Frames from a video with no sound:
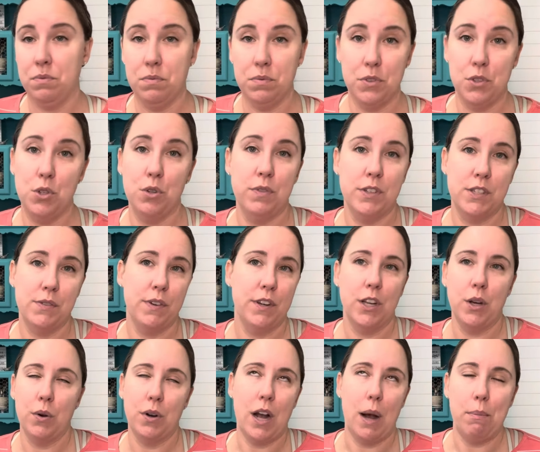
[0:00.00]
do this
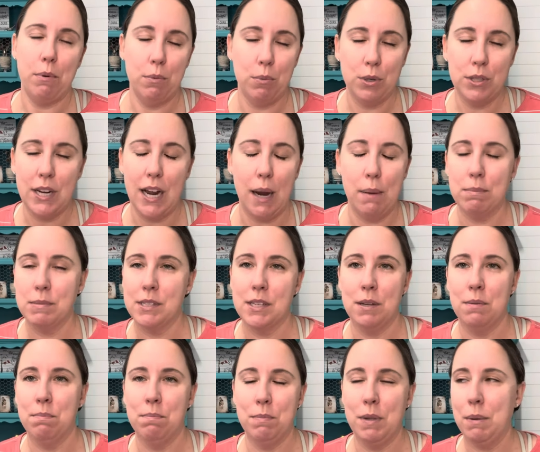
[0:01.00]
video a couple more times.
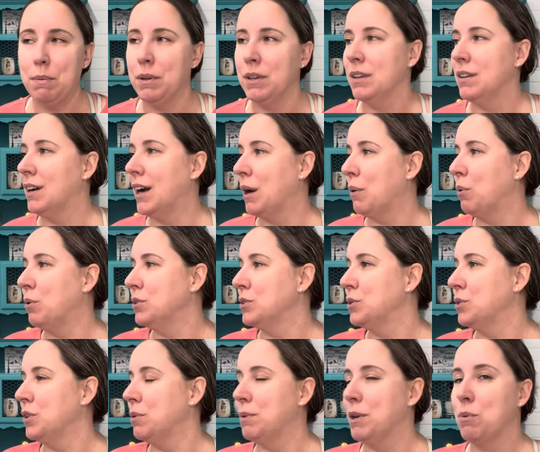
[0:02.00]
Maybe I won't
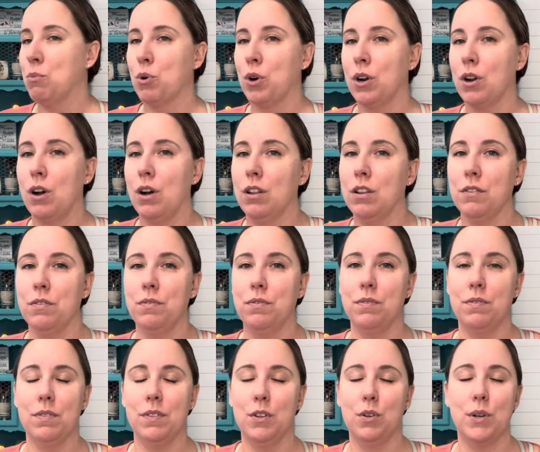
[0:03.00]
do them anymore at all if
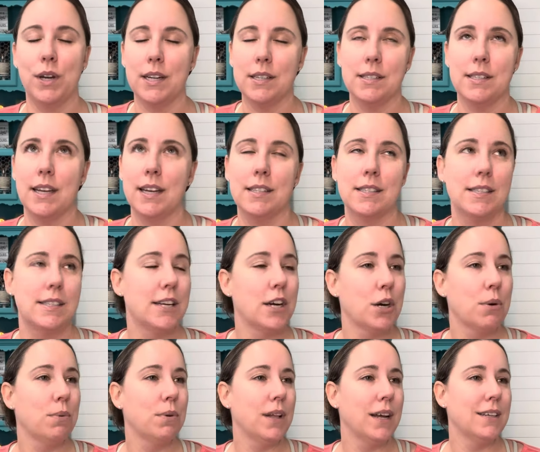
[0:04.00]
you guys say it's a
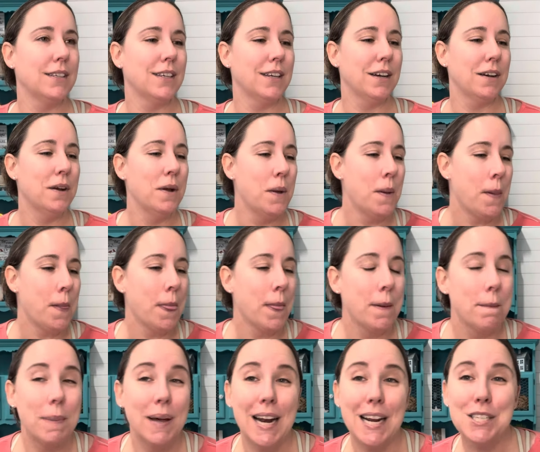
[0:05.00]
terrible idea.
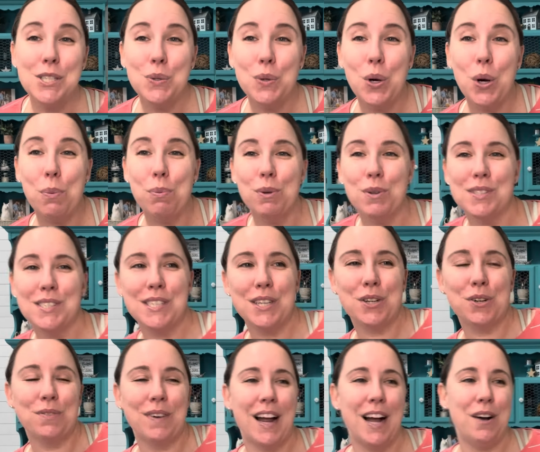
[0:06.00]
But I do hope you'll stick
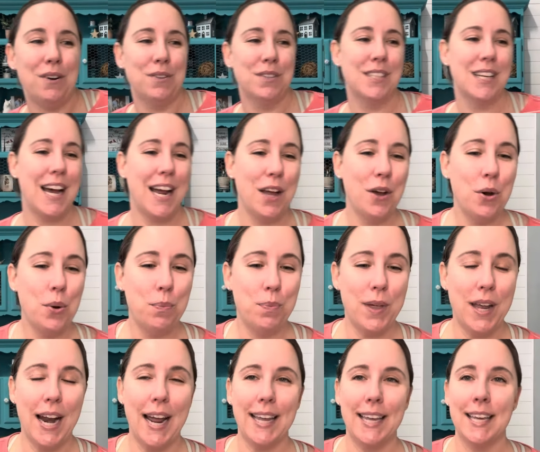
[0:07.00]
around. I hope
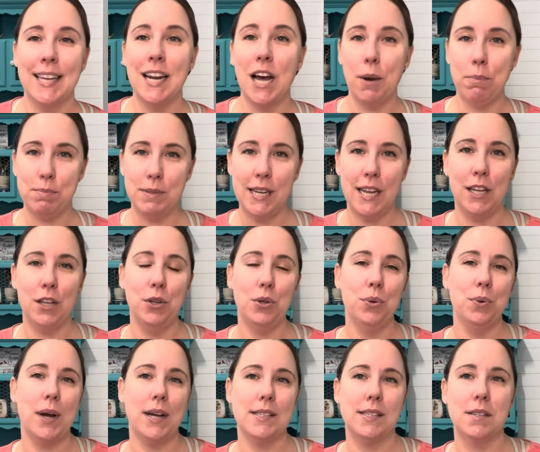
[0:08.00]
that I can update
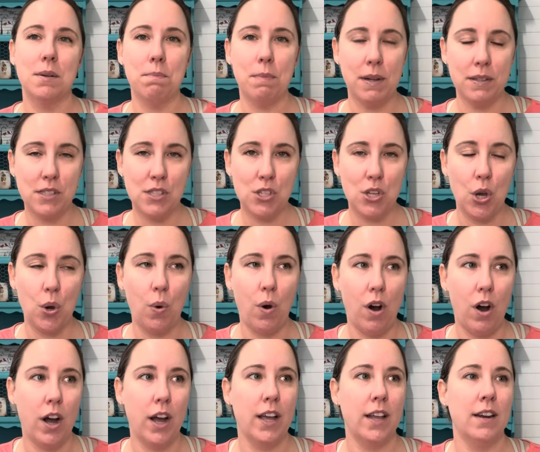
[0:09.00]
you as the months go
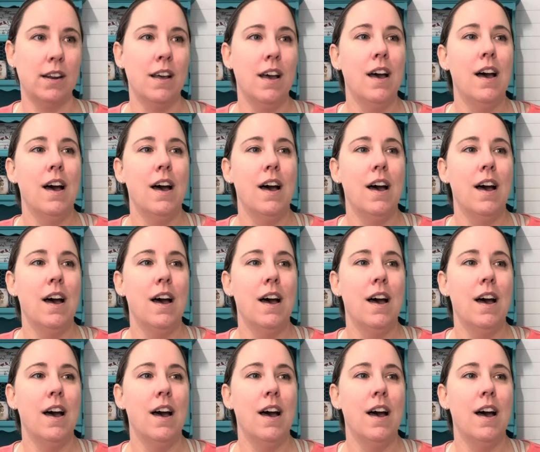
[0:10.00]
on.